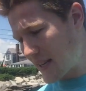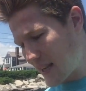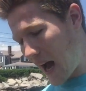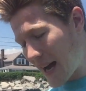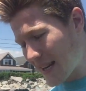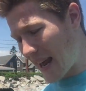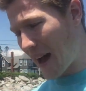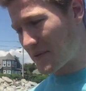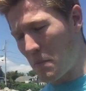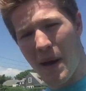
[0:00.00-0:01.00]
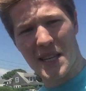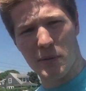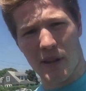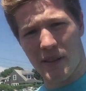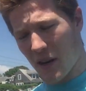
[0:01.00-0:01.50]
things that I didn't have to
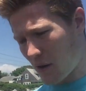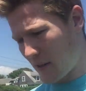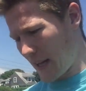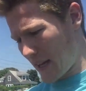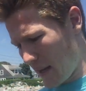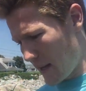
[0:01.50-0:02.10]
mess with. You know, like